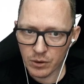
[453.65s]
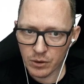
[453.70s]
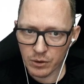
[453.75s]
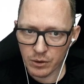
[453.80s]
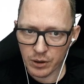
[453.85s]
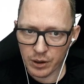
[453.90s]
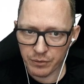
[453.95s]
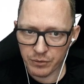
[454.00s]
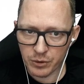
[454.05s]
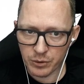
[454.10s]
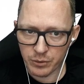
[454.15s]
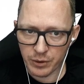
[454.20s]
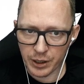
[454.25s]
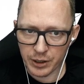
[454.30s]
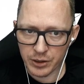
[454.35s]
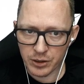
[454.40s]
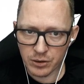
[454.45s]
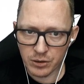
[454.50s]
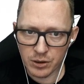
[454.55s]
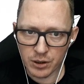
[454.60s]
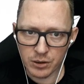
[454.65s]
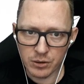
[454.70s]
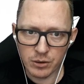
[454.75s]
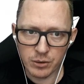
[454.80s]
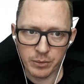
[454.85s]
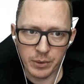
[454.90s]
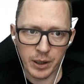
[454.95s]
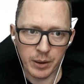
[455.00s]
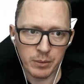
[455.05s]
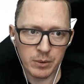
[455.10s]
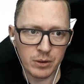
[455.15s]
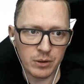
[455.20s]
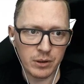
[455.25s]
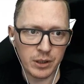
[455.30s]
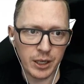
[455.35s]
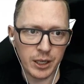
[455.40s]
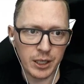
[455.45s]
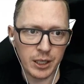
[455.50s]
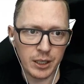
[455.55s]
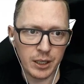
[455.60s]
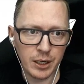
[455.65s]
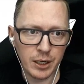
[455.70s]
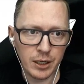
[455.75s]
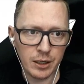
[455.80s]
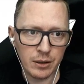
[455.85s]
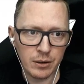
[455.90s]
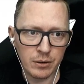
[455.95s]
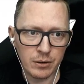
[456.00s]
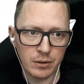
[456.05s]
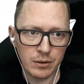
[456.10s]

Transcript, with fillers: You have to register to be able to get in here.